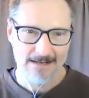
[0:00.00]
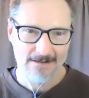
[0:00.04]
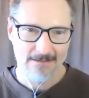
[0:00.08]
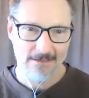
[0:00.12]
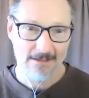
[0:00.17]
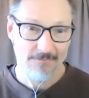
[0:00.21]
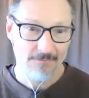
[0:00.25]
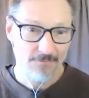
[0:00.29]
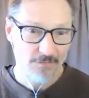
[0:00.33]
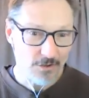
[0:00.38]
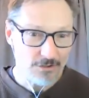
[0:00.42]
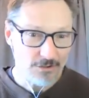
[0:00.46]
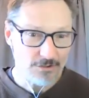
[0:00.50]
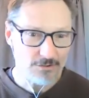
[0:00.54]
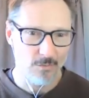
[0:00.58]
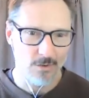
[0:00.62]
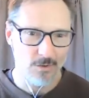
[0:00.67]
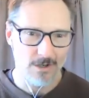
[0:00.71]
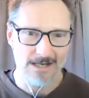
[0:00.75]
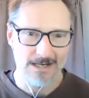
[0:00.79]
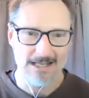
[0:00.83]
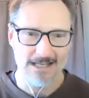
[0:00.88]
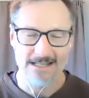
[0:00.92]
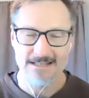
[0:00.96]
The first
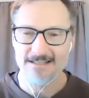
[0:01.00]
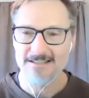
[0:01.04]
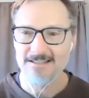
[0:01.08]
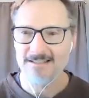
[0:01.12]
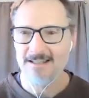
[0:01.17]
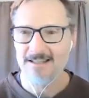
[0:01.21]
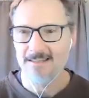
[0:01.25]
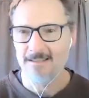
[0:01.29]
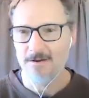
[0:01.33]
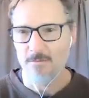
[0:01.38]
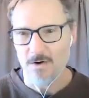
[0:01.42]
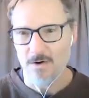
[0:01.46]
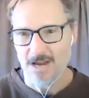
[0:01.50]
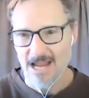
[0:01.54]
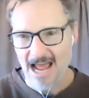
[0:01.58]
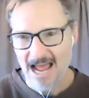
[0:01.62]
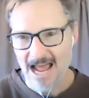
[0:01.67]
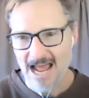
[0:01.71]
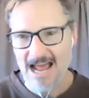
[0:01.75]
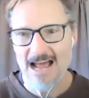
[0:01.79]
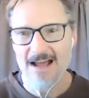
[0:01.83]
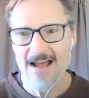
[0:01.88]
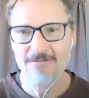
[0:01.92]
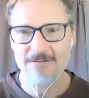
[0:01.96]
one is that we
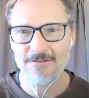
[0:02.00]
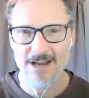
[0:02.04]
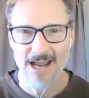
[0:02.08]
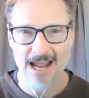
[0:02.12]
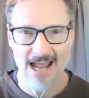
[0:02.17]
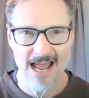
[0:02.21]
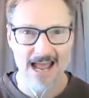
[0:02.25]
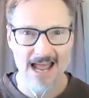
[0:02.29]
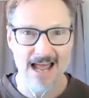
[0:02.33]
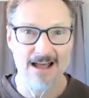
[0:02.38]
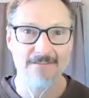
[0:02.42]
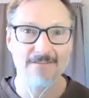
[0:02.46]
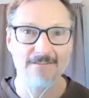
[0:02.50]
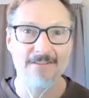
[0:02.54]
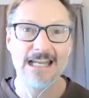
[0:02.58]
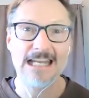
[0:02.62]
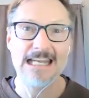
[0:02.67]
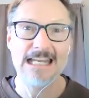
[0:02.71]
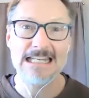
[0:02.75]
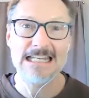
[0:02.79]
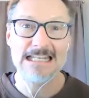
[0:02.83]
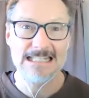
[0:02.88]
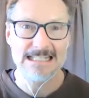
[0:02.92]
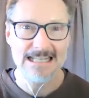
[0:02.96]
have to have
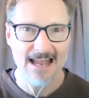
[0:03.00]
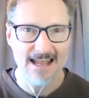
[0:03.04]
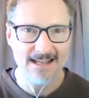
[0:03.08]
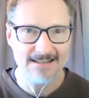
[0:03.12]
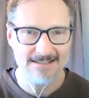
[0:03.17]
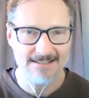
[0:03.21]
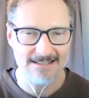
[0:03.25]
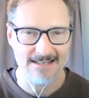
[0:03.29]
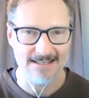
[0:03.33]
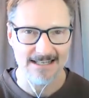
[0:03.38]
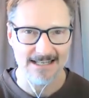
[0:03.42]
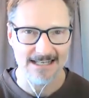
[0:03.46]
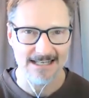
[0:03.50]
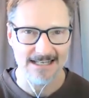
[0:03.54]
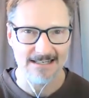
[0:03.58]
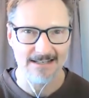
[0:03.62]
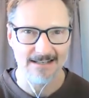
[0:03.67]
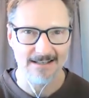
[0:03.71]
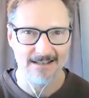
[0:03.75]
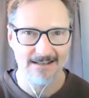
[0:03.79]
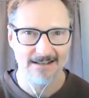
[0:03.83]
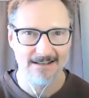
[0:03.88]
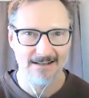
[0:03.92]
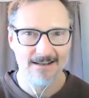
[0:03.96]

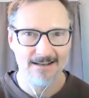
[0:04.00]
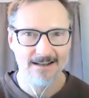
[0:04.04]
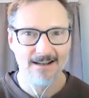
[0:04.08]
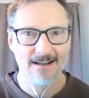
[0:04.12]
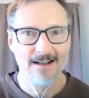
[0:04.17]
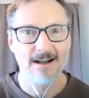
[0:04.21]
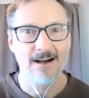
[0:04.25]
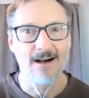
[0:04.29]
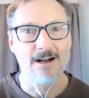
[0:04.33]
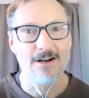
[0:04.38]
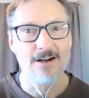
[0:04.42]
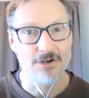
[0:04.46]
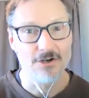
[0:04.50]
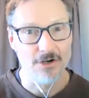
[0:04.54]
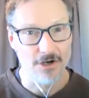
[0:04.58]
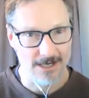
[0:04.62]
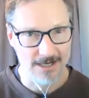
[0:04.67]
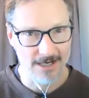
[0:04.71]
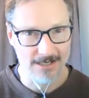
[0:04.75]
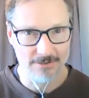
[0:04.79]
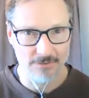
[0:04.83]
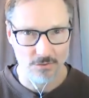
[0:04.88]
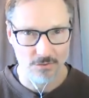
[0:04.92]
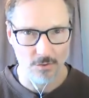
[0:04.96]
intensity under
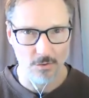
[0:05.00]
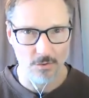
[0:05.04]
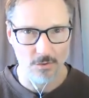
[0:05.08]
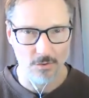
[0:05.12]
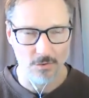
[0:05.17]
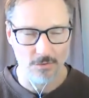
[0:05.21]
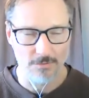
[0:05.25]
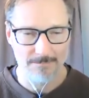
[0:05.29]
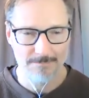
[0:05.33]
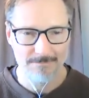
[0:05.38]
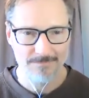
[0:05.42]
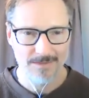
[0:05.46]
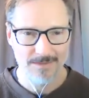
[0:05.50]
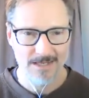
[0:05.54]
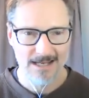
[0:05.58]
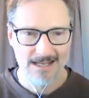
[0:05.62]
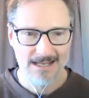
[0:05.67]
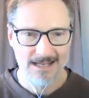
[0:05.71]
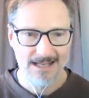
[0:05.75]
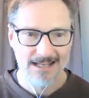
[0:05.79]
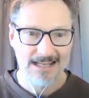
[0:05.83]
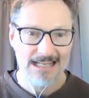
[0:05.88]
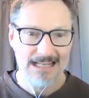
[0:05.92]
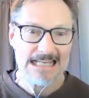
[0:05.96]
control.
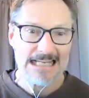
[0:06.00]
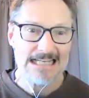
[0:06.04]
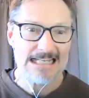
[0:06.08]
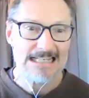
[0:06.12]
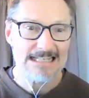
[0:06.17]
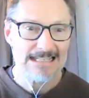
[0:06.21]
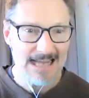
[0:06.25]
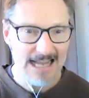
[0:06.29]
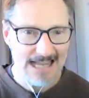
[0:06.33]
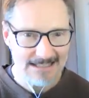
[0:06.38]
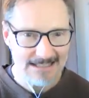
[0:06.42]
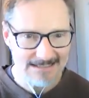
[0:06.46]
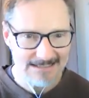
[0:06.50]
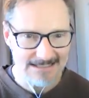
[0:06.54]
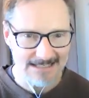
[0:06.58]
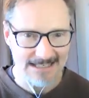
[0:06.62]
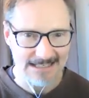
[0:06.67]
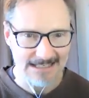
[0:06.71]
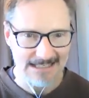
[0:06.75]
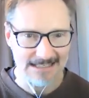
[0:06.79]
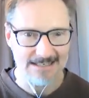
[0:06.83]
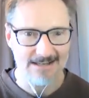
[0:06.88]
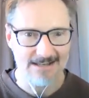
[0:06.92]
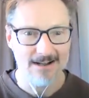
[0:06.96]

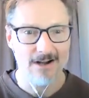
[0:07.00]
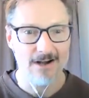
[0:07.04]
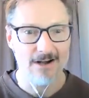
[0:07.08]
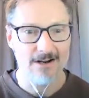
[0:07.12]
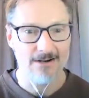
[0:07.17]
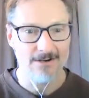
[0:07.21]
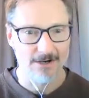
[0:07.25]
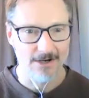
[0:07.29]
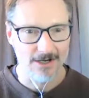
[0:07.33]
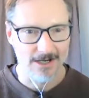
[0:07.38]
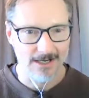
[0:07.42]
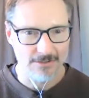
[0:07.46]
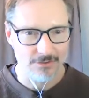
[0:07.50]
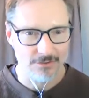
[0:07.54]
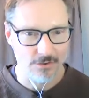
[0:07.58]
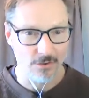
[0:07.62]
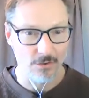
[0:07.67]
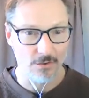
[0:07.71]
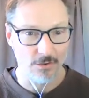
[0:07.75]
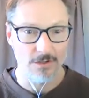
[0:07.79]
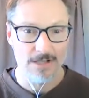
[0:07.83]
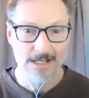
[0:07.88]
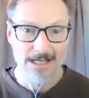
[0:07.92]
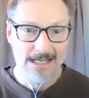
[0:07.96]
Intensity under
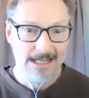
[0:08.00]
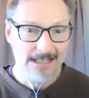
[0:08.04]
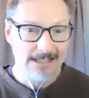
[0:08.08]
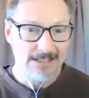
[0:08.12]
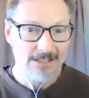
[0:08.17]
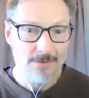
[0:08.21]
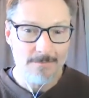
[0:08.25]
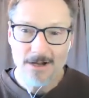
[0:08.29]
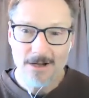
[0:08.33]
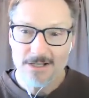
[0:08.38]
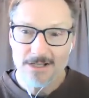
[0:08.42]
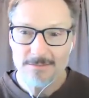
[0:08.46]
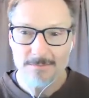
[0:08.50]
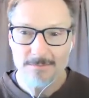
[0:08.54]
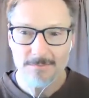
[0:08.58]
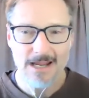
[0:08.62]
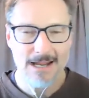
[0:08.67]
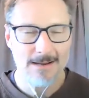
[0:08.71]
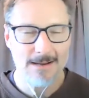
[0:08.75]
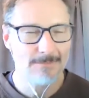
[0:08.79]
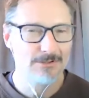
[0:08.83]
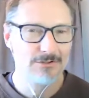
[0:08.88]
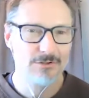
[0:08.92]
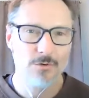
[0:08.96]
control. You must
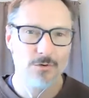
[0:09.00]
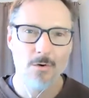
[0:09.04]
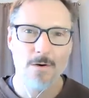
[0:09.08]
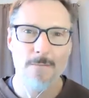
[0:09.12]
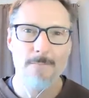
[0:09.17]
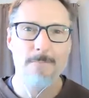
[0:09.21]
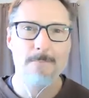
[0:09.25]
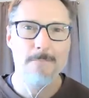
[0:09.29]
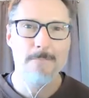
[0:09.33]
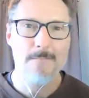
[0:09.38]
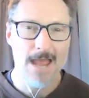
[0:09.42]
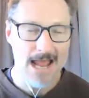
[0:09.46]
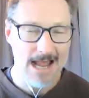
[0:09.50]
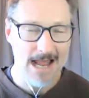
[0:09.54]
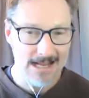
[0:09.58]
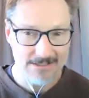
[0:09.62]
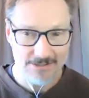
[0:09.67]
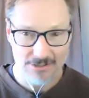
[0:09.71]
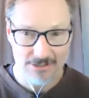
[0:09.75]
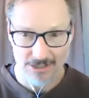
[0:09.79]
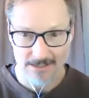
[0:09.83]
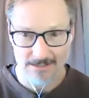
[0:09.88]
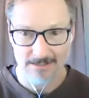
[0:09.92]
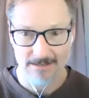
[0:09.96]
be able to
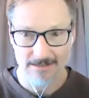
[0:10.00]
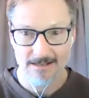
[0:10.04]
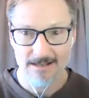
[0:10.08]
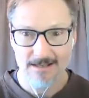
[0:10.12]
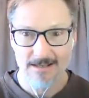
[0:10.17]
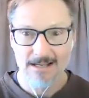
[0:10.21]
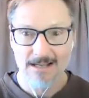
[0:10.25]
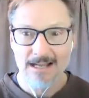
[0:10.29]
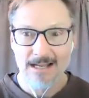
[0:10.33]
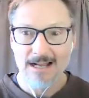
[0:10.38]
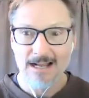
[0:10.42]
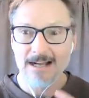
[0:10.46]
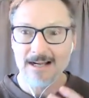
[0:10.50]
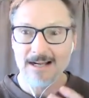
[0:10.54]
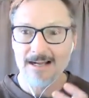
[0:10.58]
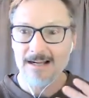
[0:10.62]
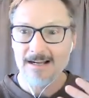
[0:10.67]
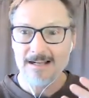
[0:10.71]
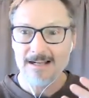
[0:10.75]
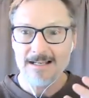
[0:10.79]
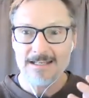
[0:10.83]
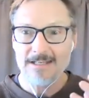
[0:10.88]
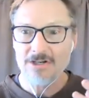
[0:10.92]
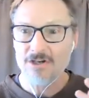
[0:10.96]
imagine
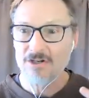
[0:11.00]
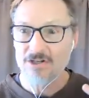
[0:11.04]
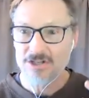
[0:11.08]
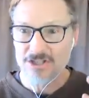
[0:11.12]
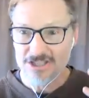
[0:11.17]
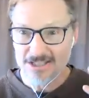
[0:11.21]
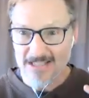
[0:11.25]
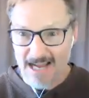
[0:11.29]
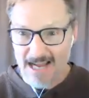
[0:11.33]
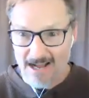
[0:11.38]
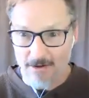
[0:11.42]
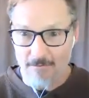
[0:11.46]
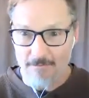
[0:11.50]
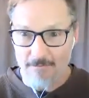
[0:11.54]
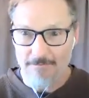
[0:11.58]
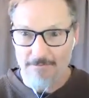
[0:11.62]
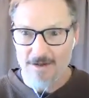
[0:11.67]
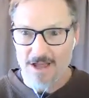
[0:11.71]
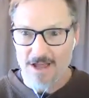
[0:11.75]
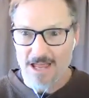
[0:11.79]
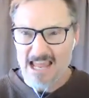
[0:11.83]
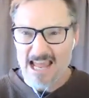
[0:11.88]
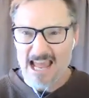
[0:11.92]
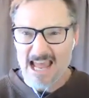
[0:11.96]

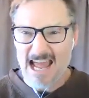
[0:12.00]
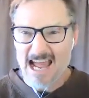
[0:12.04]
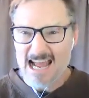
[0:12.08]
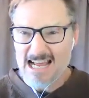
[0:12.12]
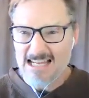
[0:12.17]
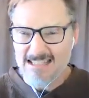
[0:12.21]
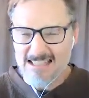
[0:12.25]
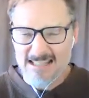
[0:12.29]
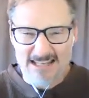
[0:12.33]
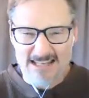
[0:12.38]
yourself as